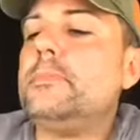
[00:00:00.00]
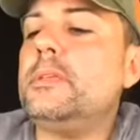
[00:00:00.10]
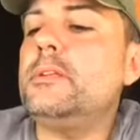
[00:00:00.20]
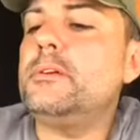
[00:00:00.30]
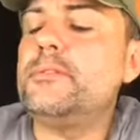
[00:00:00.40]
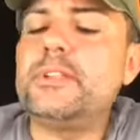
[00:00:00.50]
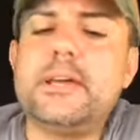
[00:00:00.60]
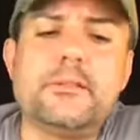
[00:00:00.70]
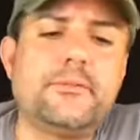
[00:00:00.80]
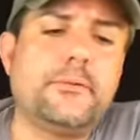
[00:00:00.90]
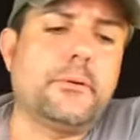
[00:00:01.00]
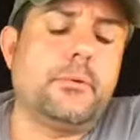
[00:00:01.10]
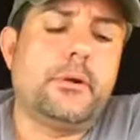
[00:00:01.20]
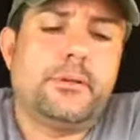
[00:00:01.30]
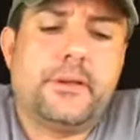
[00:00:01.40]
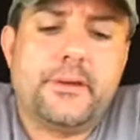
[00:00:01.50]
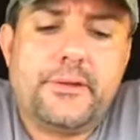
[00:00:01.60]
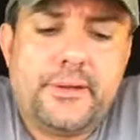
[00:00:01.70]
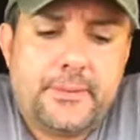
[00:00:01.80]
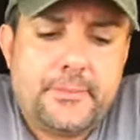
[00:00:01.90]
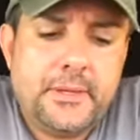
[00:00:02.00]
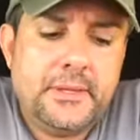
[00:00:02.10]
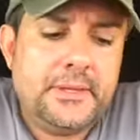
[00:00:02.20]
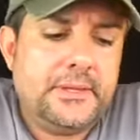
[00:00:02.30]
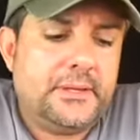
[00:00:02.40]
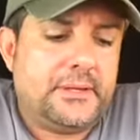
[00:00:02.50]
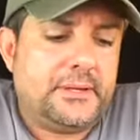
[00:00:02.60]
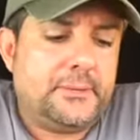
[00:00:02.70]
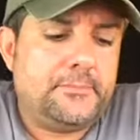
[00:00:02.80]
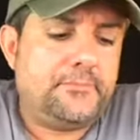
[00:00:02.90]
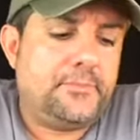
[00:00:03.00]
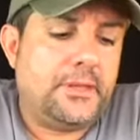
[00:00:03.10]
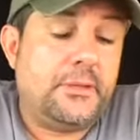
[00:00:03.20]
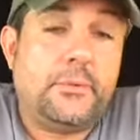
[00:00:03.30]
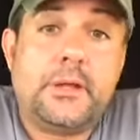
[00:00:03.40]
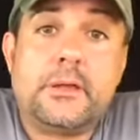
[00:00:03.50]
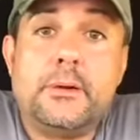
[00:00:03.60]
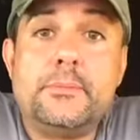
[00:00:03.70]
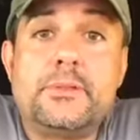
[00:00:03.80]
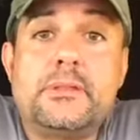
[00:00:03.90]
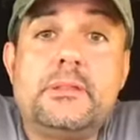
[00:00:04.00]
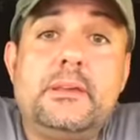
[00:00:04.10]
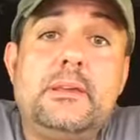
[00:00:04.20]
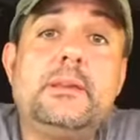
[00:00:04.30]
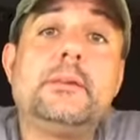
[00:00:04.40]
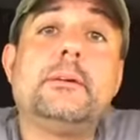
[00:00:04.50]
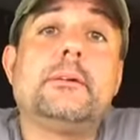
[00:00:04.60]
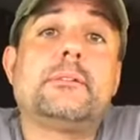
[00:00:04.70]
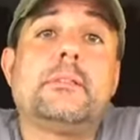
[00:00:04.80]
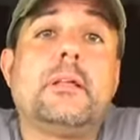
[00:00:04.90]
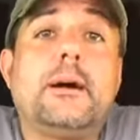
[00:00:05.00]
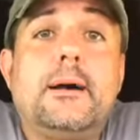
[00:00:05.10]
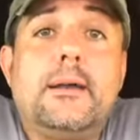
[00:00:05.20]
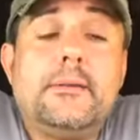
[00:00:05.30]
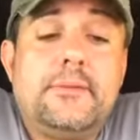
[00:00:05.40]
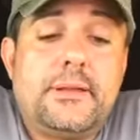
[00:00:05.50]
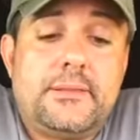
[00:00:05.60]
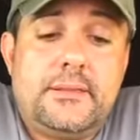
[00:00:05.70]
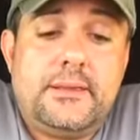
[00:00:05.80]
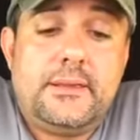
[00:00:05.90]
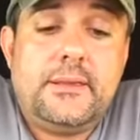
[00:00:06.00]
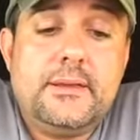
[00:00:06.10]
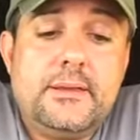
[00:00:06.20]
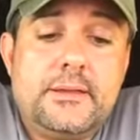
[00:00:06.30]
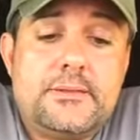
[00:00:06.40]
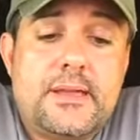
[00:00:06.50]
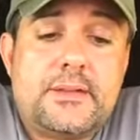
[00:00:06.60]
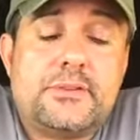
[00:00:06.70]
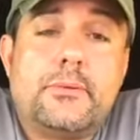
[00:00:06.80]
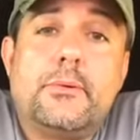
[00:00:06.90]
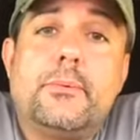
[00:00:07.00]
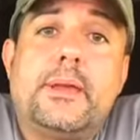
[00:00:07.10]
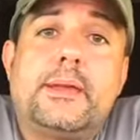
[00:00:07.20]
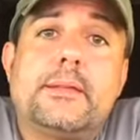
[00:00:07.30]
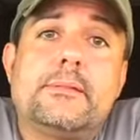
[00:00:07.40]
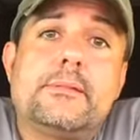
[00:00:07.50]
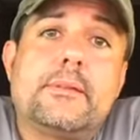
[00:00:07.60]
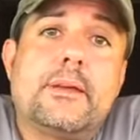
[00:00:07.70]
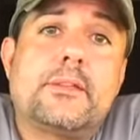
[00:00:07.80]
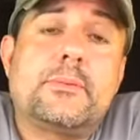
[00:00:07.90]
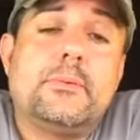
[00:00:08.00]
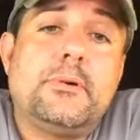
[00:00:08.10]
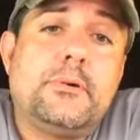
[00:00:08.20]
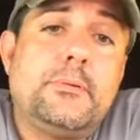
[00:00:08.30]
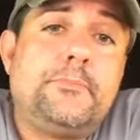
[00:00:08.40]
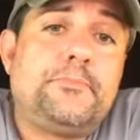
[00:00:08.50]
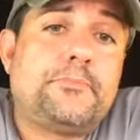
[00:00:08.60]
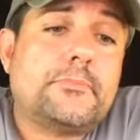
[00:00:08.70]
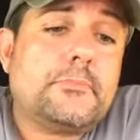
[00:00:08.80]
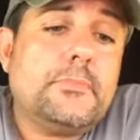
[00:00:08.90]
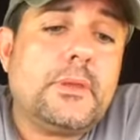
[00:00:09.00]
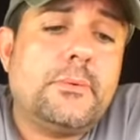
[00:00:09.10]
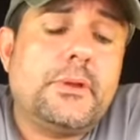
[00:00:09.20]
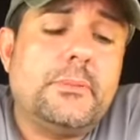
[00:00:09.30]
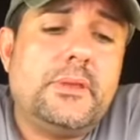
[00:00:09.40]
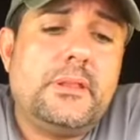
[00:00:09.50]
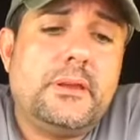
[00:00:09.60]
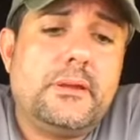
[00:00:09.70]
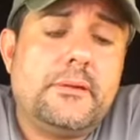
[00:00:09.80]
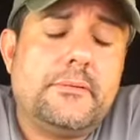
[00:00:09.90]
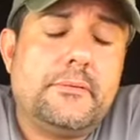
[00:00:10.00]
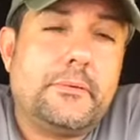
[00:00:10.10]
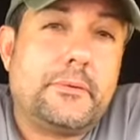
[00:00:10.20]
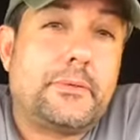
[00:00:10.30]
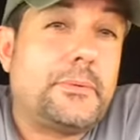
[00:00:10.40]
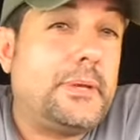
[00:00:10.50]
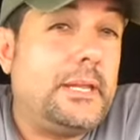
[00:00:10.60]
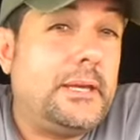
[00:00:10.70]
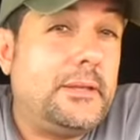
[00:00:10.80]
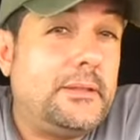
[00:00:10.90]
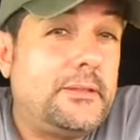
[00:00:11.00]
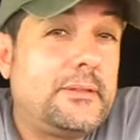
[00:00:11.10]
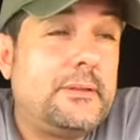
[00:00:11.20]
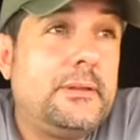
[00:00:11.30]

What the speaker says: know, if you're down in the Fort Walton area, and you want to come and see us live at the Natural Awakens Expo, we're going to be there for 3 days.